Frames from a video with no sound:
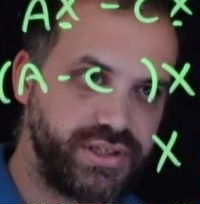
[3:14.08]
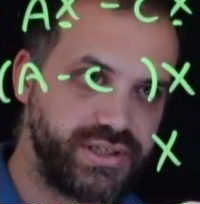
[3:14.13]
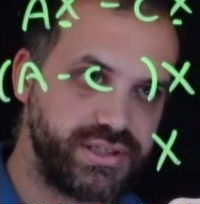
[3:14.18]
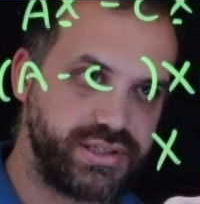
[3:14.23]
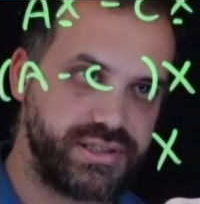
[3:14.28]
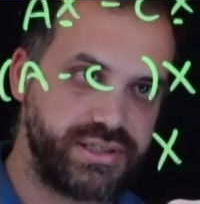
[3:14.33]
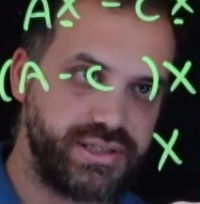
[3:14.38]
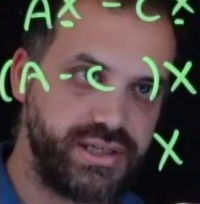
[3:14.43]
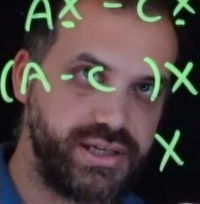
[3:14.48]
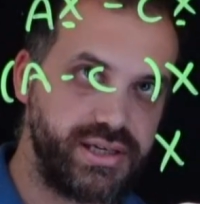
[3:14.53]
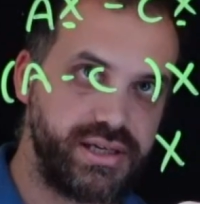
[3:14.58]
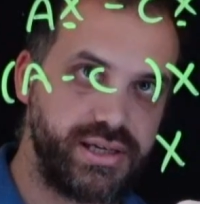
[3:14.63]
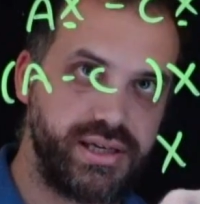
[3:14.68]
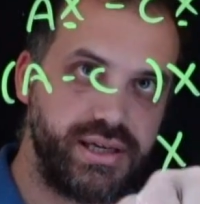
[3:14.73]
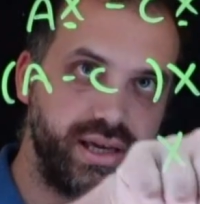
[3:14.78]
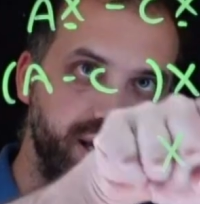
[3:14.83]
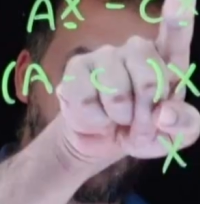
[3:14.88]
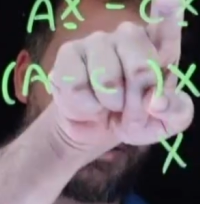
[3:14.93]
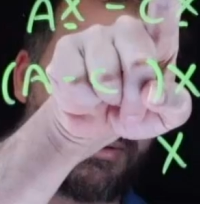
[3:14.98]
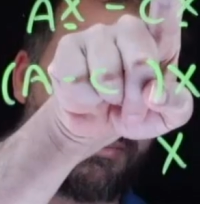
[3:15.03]

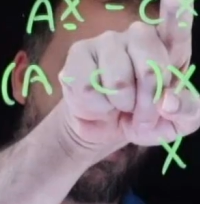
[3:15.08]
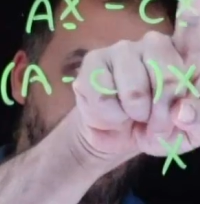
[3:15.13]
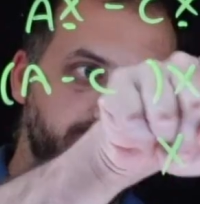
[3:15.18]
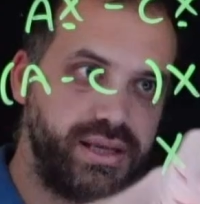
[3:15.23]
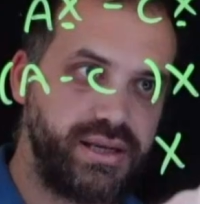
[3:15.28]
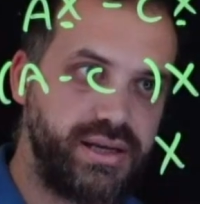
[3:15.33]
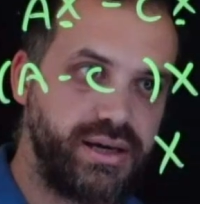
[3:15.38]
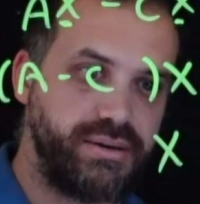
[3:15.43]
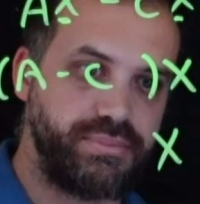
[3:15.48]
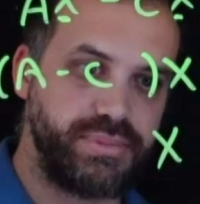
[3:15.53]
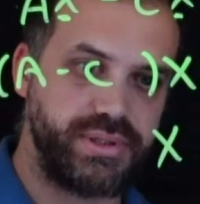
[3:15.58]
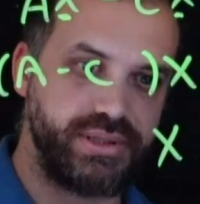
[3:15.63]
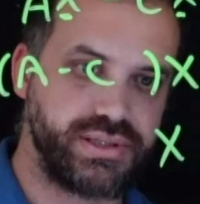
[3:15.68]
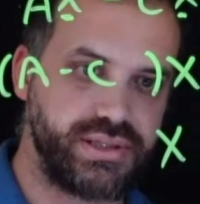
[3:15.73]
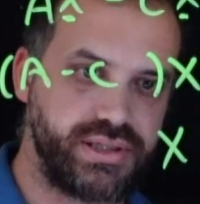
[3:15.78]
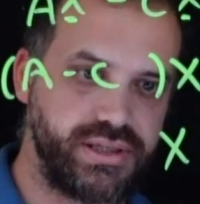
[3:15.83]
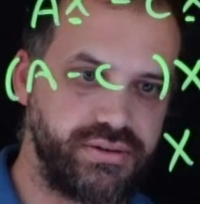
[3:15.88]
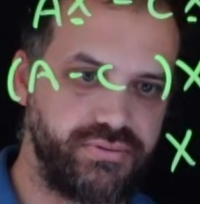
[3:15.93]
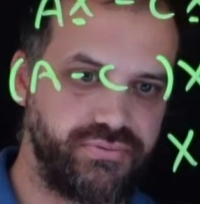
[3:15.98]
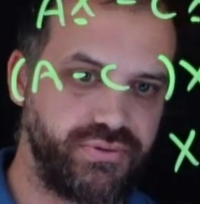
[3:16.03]
C, and the B numbers
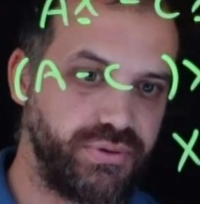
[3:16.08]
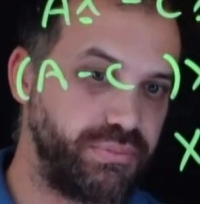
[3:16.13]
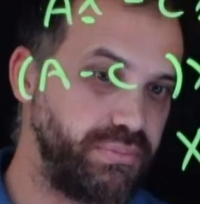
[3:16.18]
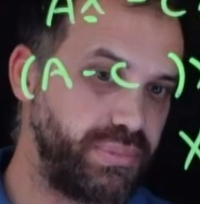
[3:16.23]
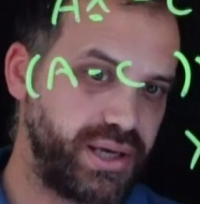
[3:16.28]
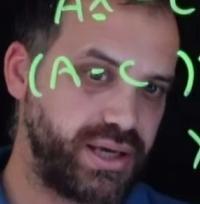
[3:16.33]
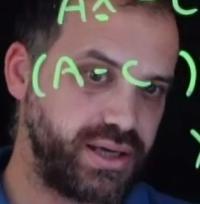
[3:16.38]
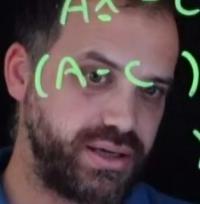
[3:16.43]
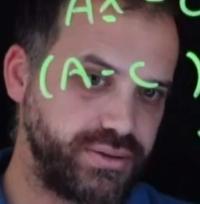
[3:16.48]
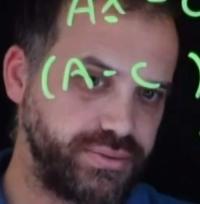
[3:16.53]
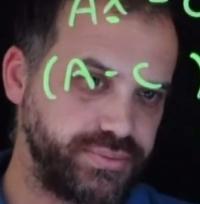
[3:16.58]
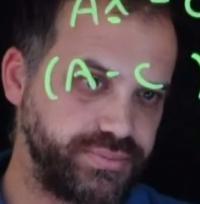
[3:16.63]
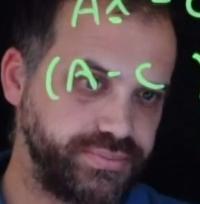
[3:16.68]
in for B.